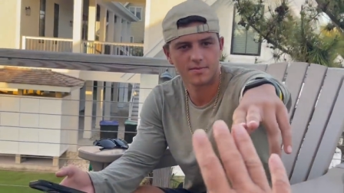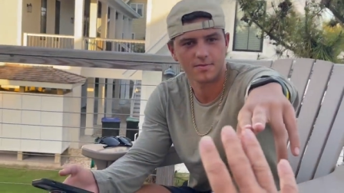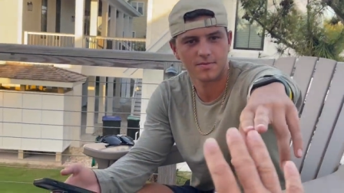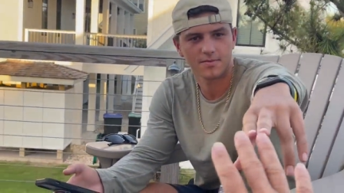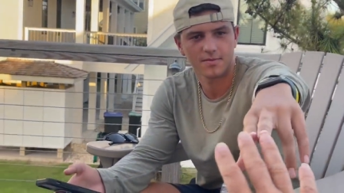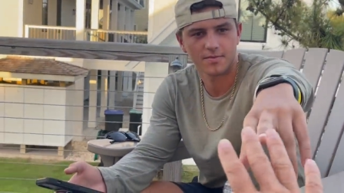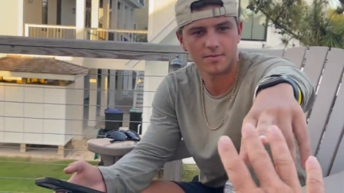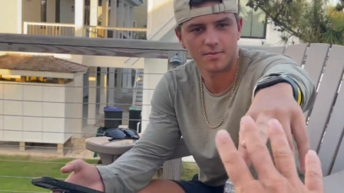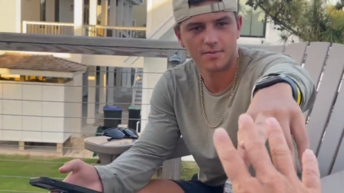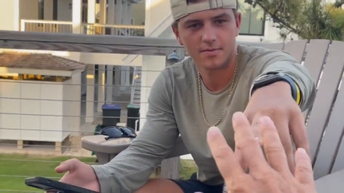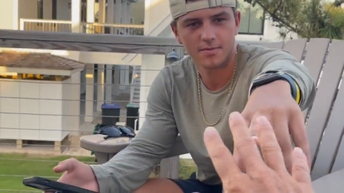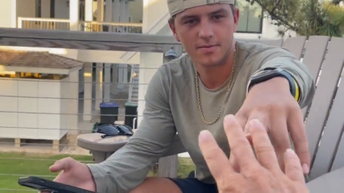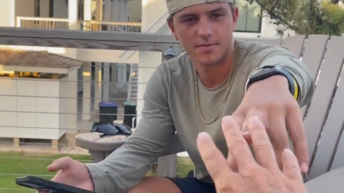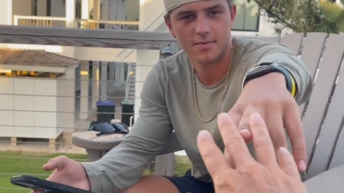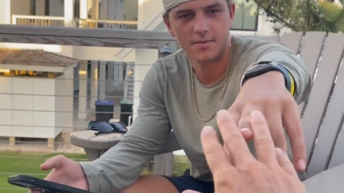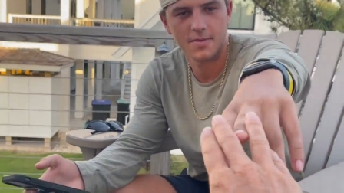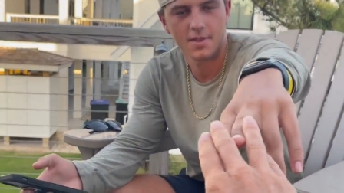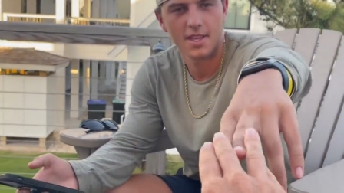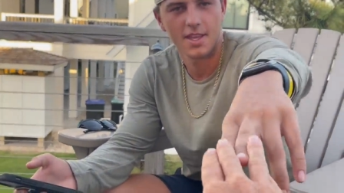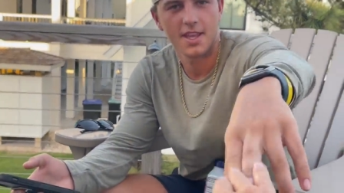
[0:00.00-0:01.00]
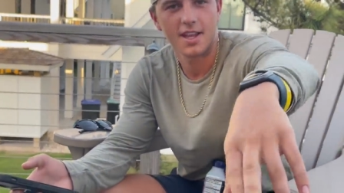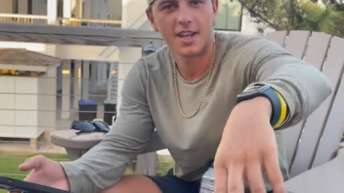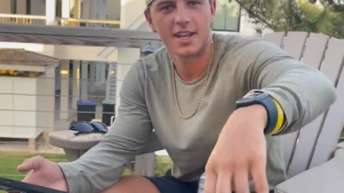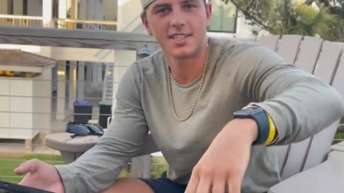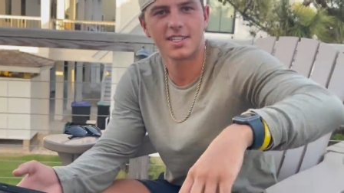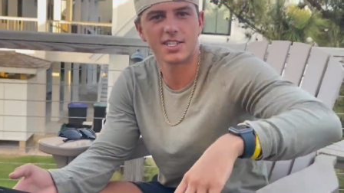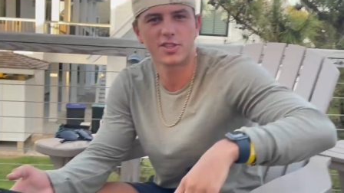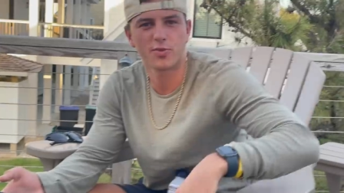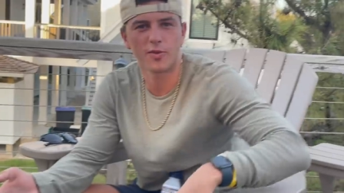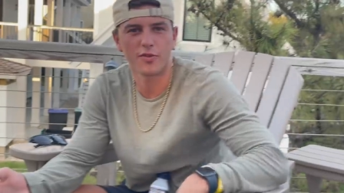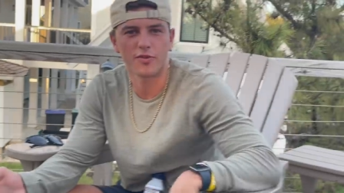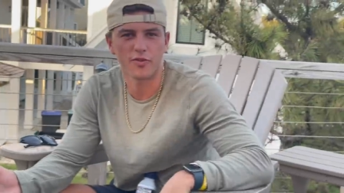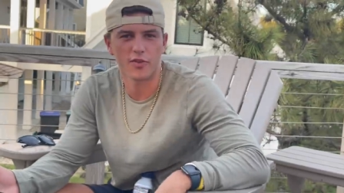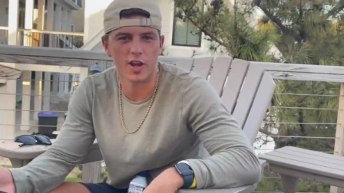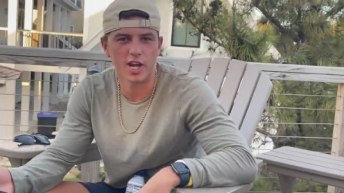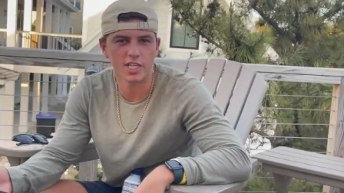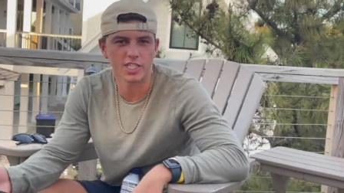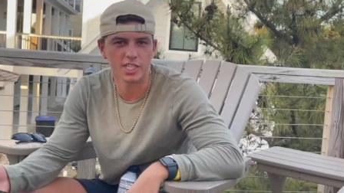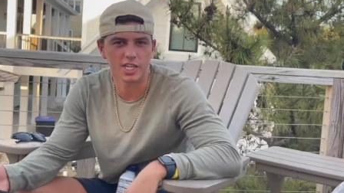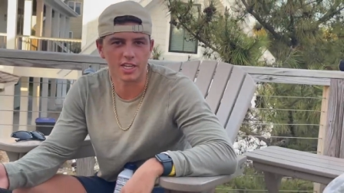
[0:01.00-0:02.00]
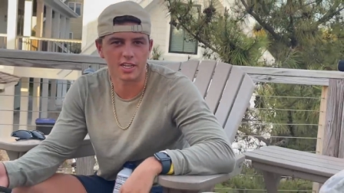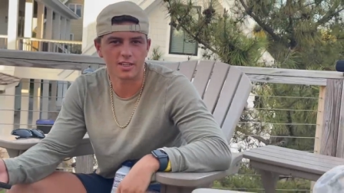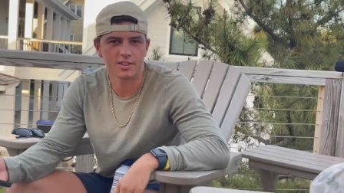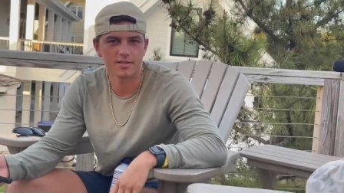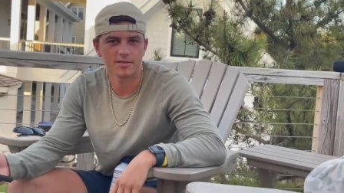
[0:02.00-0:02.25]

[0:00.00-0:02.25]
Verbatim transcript: A lot of mint chocolate chip enjoyers